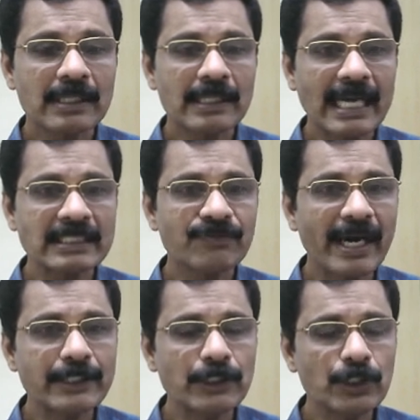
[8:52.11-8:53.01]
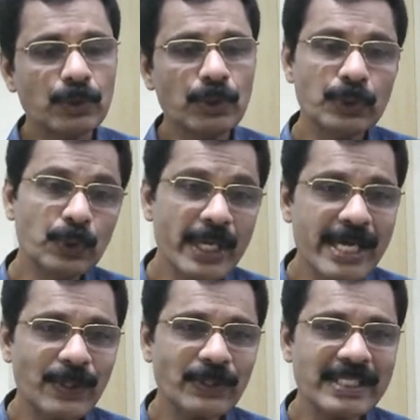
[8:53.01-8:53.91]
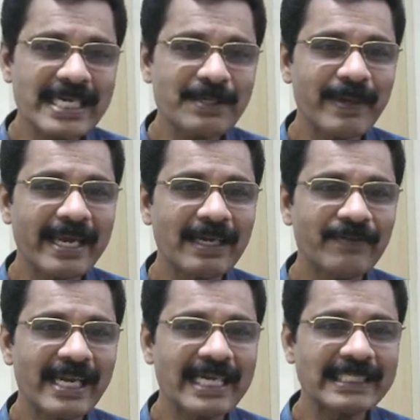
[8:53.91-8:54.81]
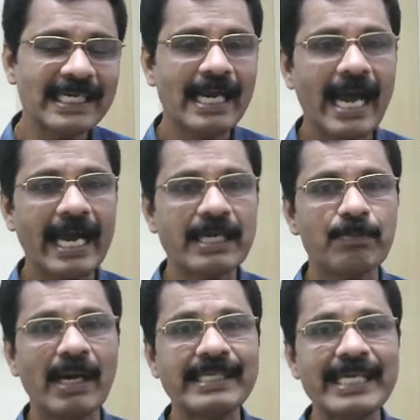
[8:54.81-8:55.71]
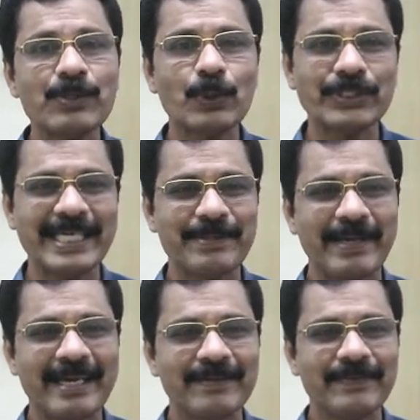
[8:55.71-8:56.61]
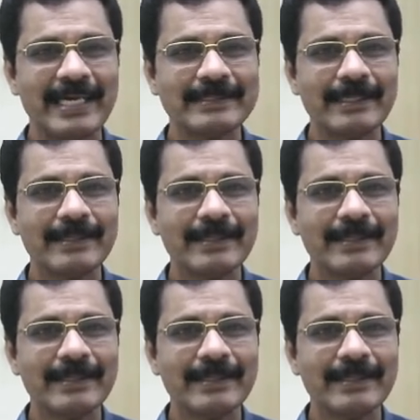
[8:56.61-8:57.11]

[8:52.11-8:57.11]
classified into two, unicostate parallel venation and multicostate parallel venation.